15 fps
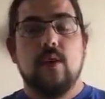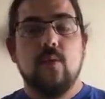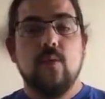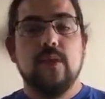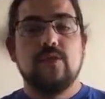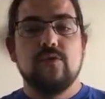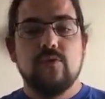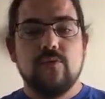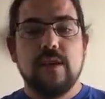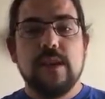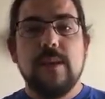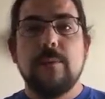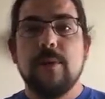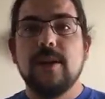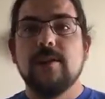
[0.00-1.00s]
Which
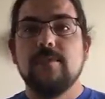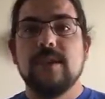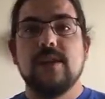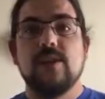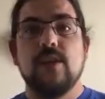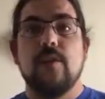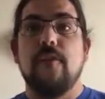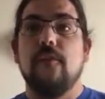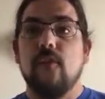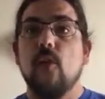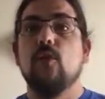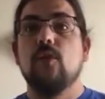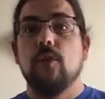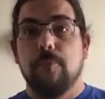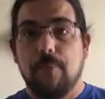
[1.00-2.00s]
really brings me to the
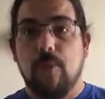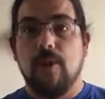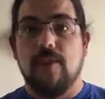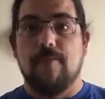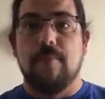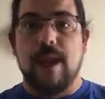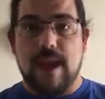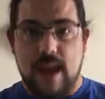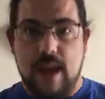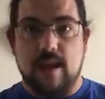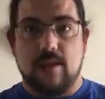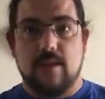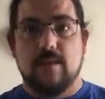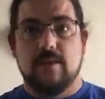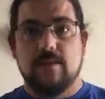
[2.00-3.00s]
focal point of my
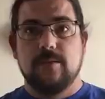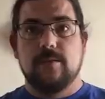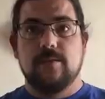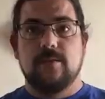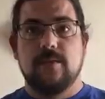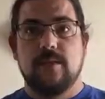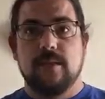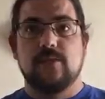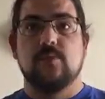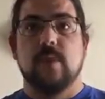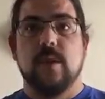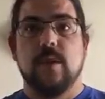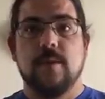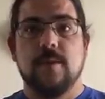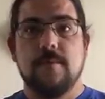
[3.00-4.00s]
anger this
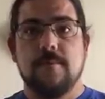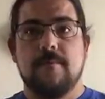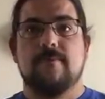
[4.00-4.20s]
week.